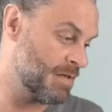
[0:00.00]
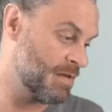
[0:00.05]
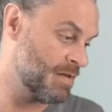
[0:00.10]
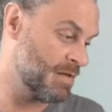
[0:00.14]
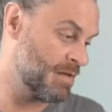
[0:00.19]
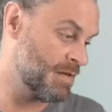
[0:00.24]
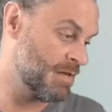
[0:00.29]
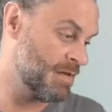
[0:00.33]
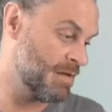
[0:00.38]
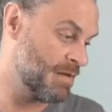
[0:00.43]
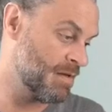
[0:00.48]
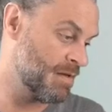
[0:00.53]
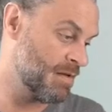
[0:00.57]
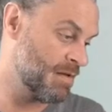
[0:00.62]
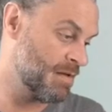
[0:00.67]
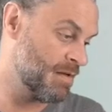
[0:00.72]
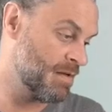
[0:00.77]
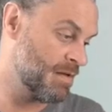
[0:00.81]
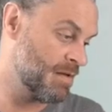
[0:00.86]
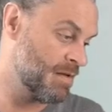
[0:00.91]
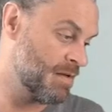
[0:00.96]

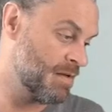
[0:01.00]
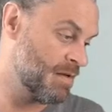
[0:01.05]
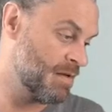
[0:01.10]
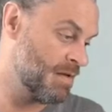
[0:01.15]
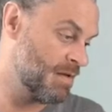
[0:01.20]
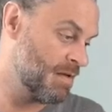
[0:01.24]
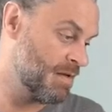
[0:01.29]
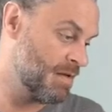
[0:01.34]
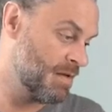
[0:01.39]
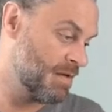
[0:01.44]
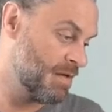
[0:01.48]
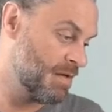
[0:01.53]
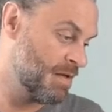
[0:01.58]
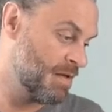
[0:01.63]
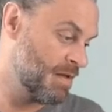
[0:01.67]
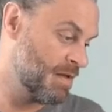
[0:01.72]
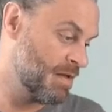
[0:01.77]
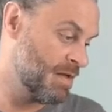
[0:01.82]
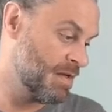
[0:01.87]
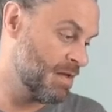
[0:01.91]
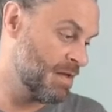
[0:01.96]

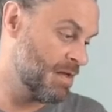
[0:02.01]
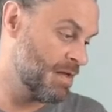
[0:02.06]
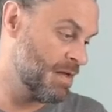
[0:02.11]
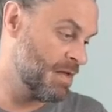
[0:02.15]
Nobody speaks.